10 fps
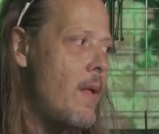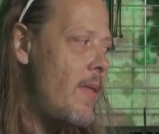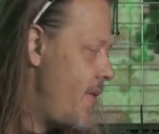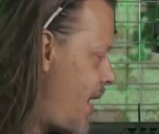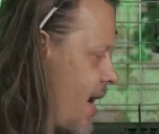
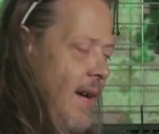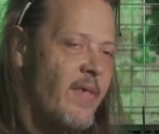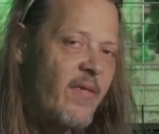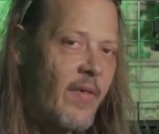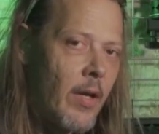They have
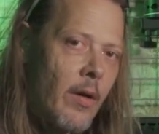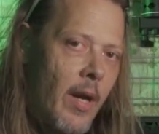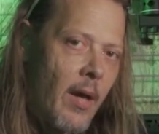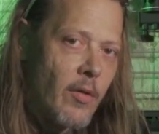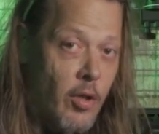to figure it
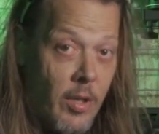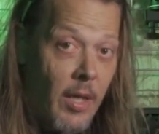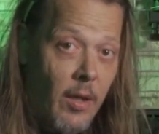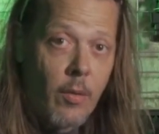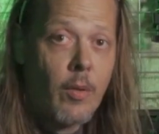out just
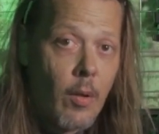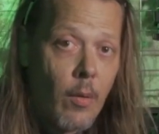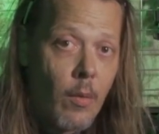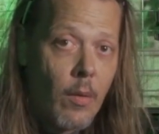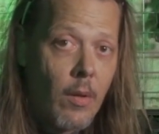like you do.
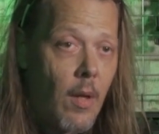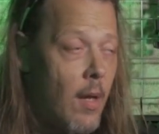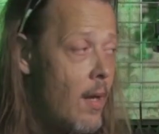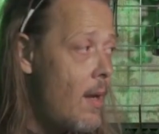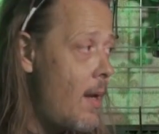
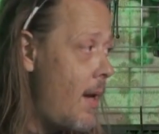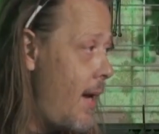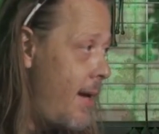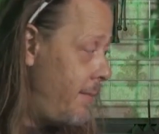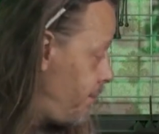
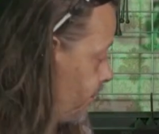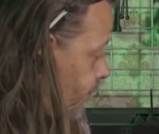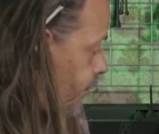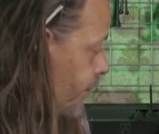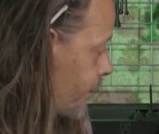And
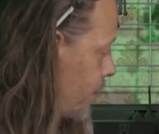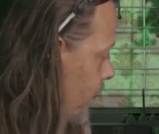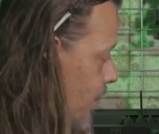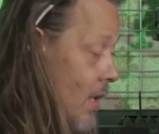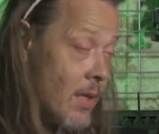
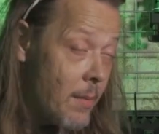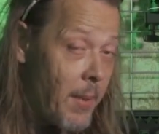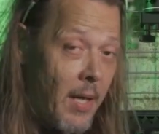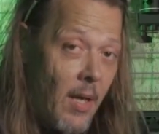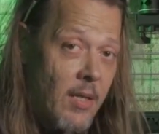
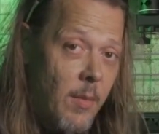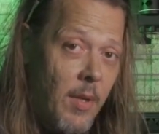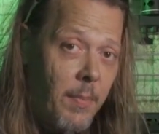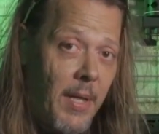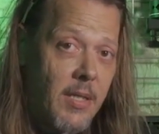depending on some of
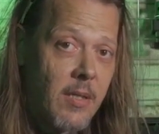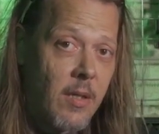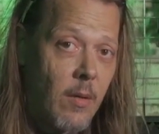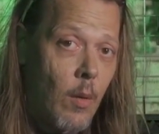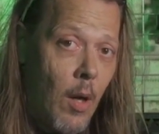the places
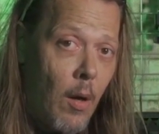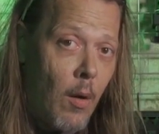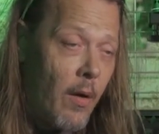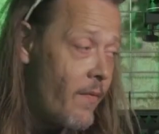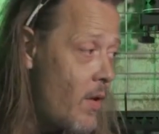you
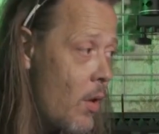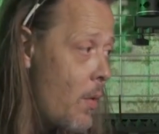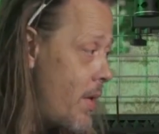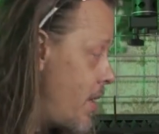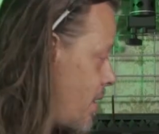go, if you go
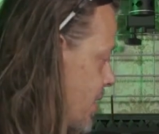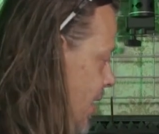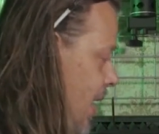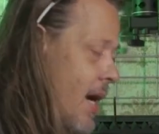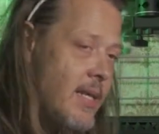in there and say,
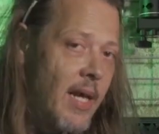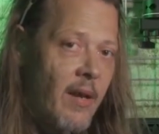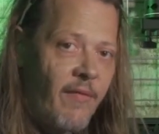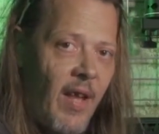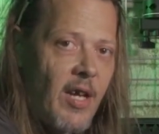hey, I set a
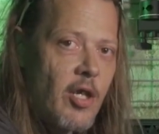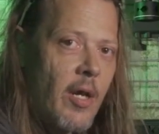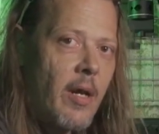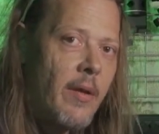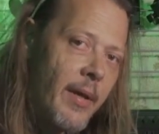
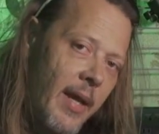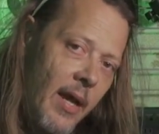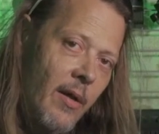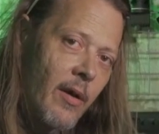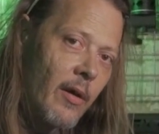flashlight on the
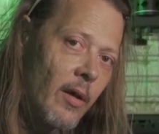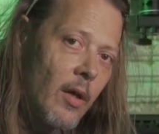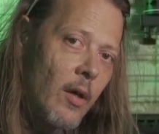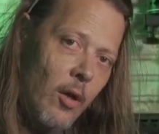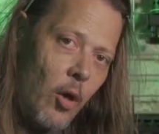counter,
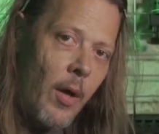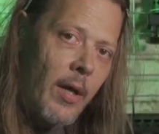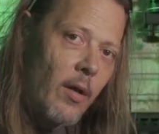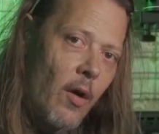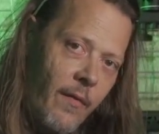go ahead
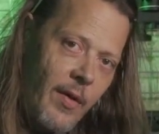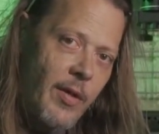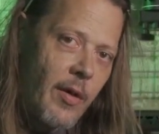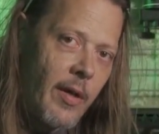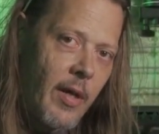and go over and
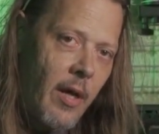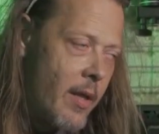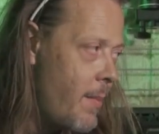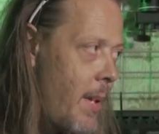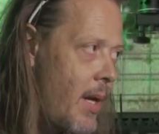turn it on,
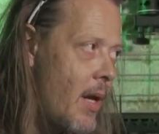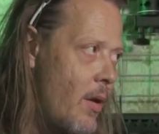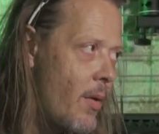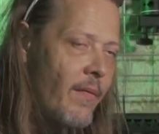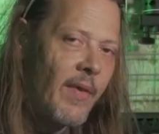they may not
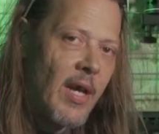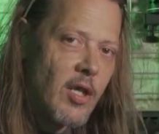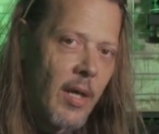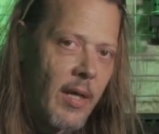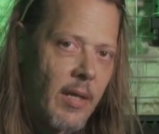know what a
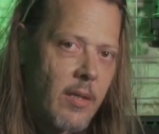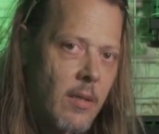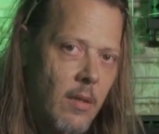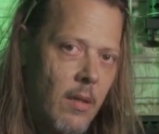flashlight is.